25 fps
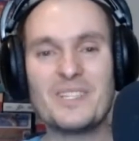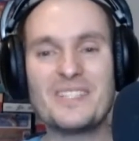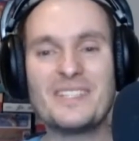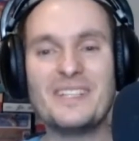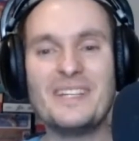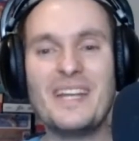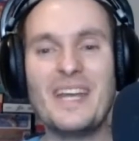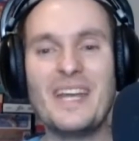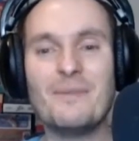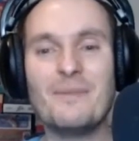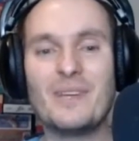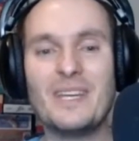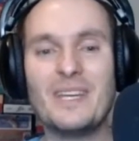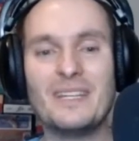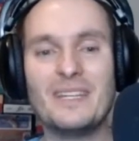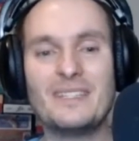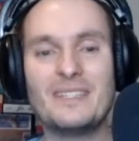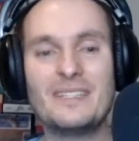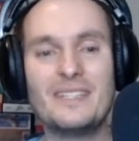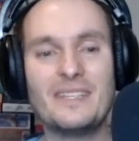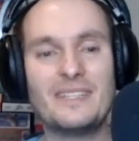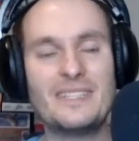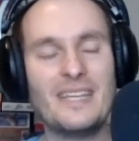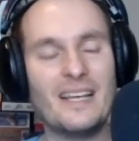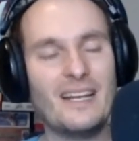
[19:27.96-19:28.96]
what's the name?
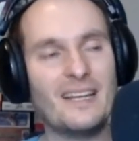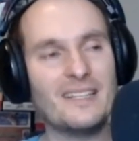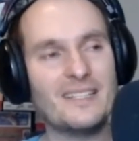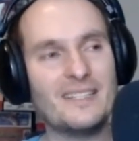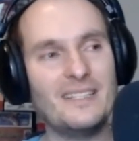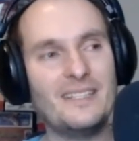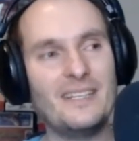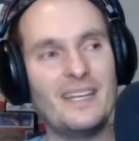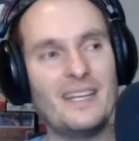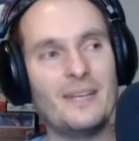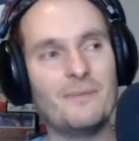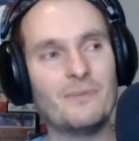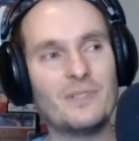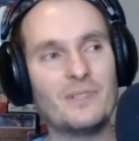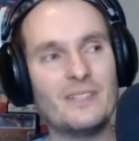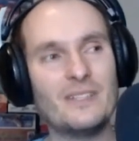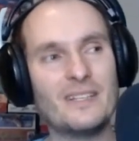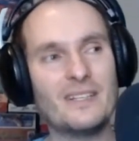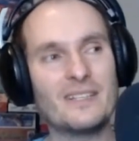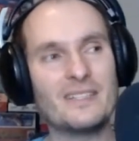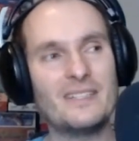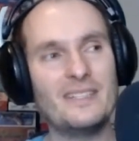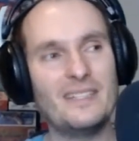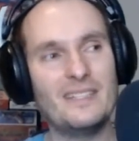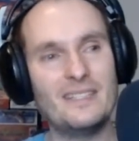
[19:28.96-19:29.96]
Yeah. K- tell us the name.
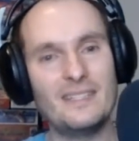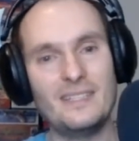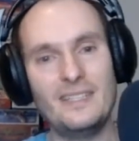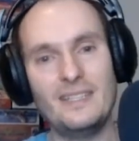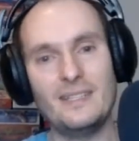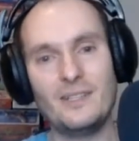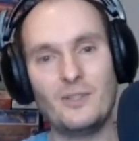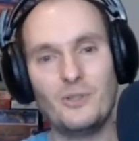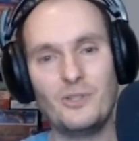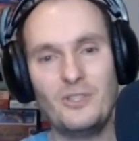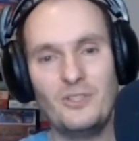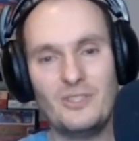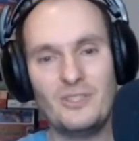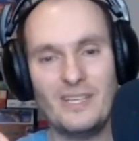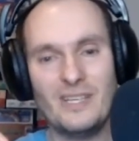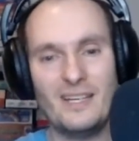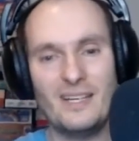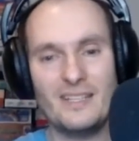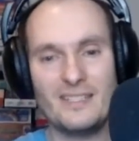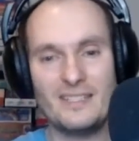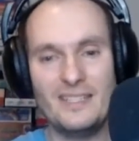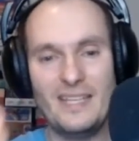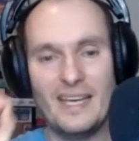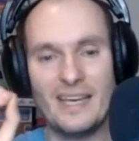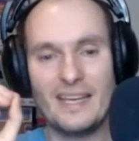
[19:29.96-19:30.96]
Tell us. The, the, could you
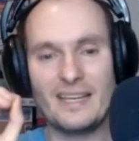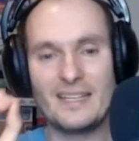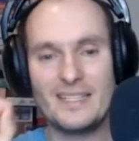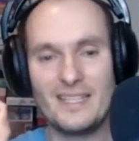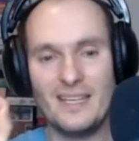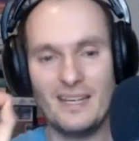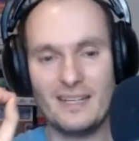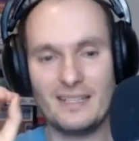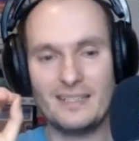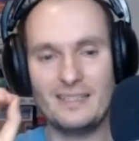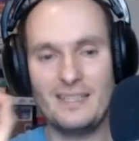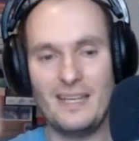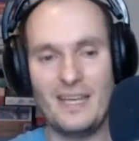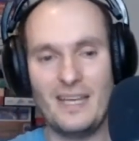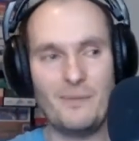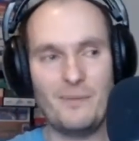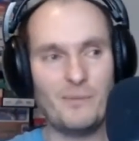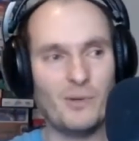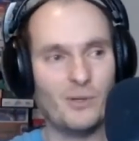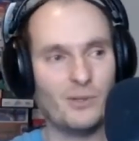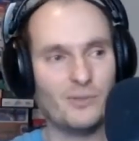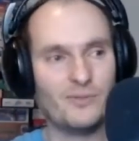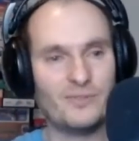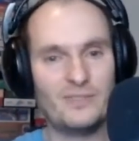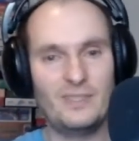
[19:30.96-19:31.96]
tell us the exact
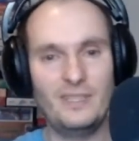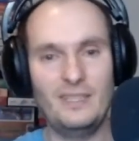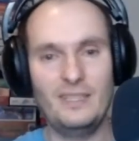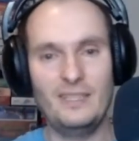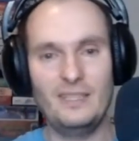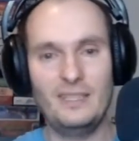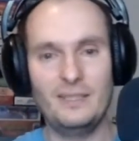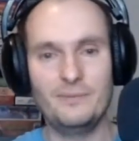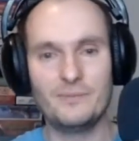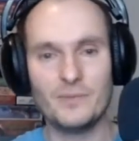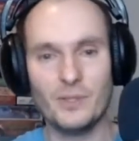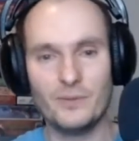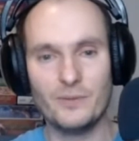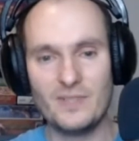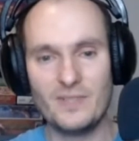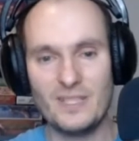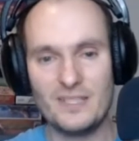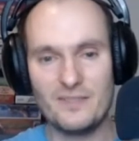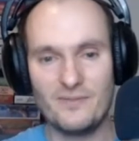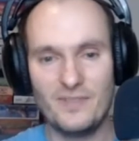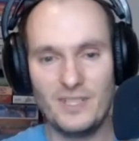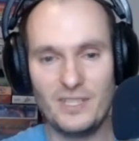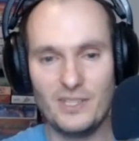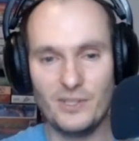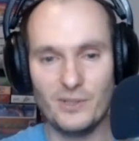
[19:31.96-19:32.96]
name of the of
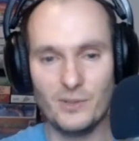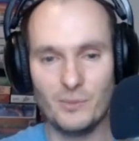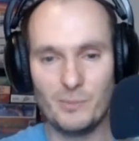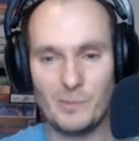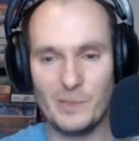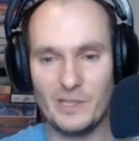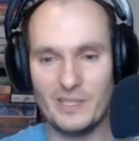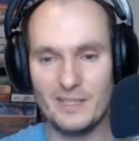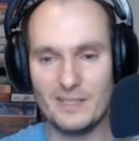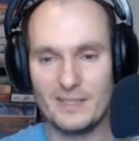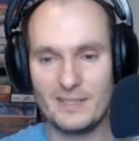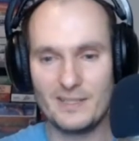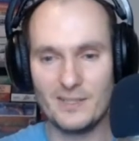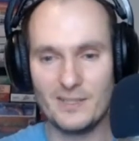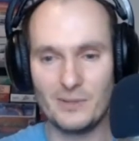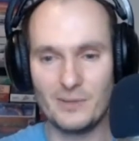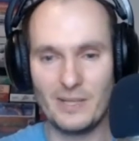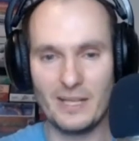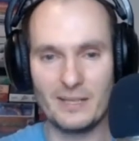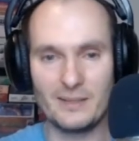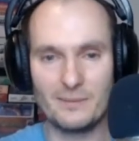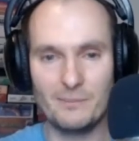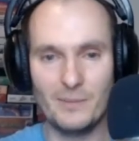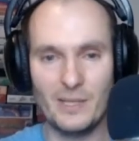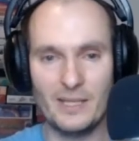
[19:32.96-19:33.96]
this video, please, so
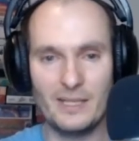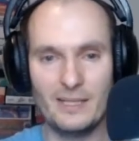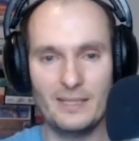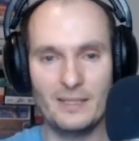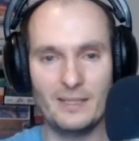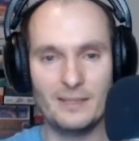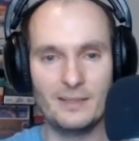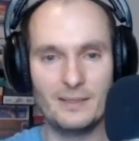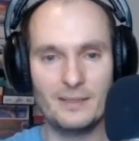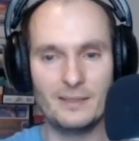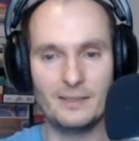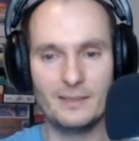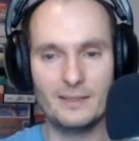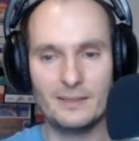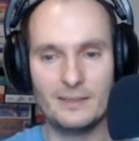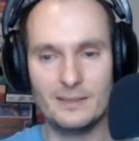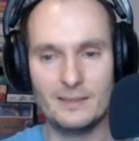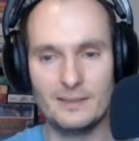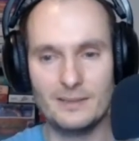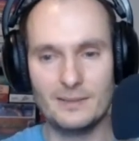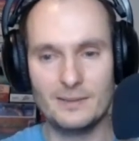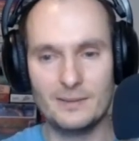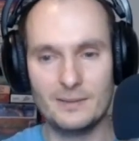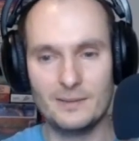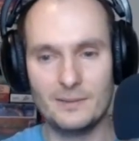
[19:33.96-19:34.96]
that my
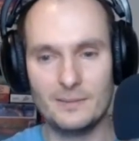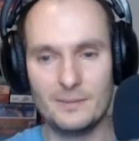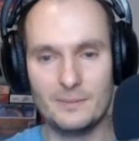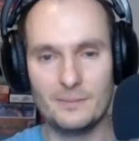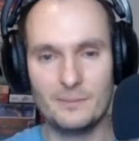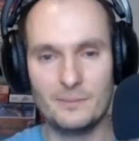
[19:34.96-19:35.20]
uh,